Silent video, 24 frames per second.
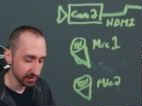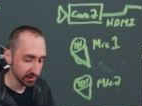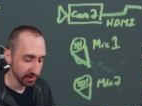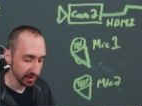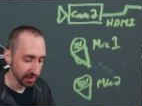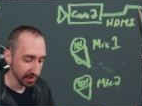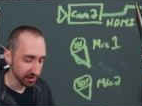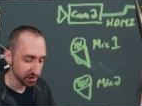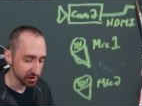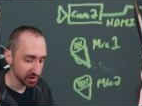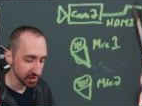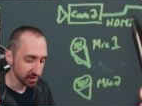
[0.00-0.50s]

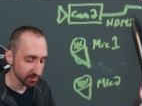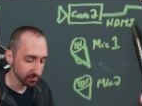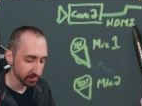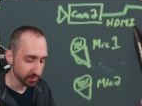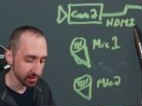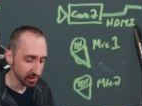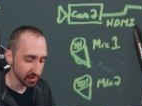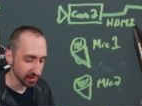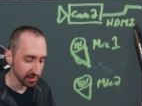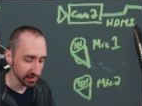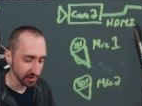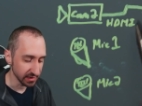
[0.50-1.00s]

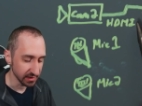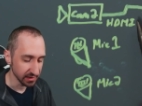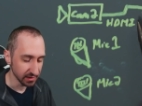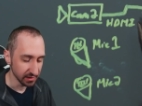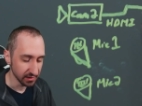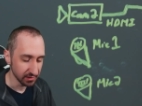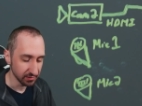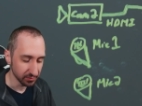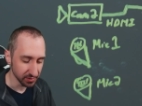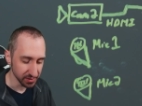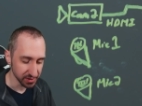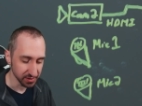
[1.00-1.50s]

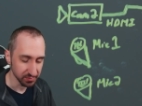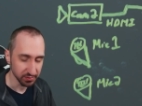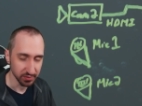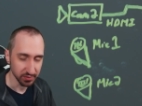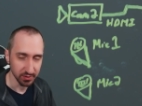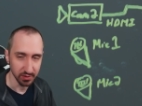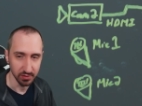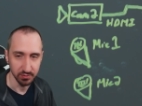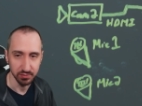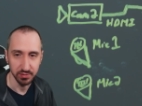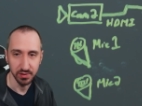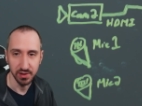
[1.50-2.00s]
HDMI was
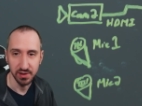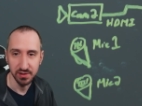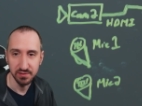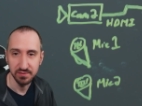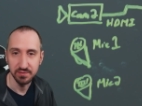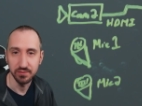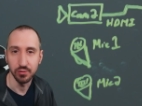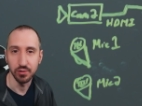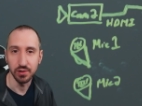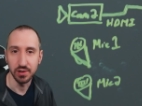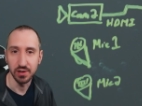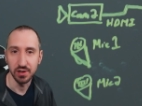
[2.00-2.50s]
appropriate
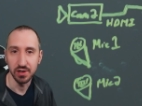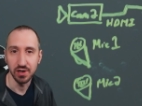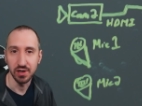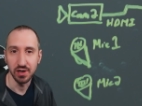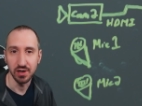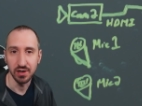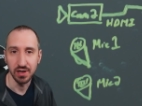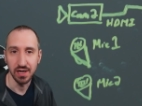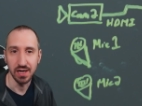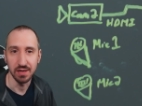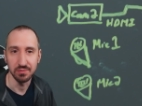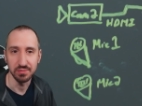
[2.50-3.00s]
for
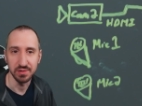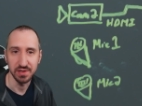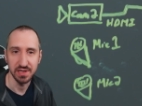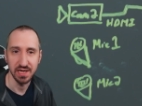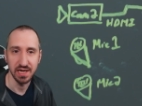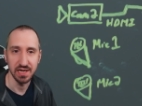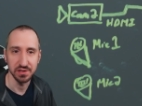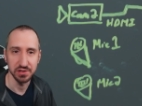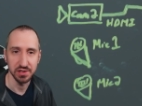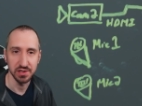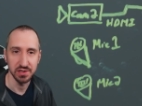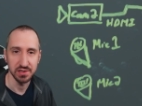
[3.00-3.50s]
our
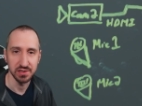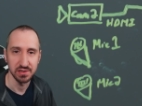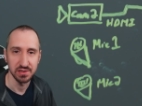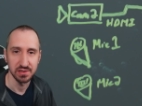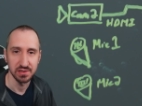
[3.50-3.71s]
application.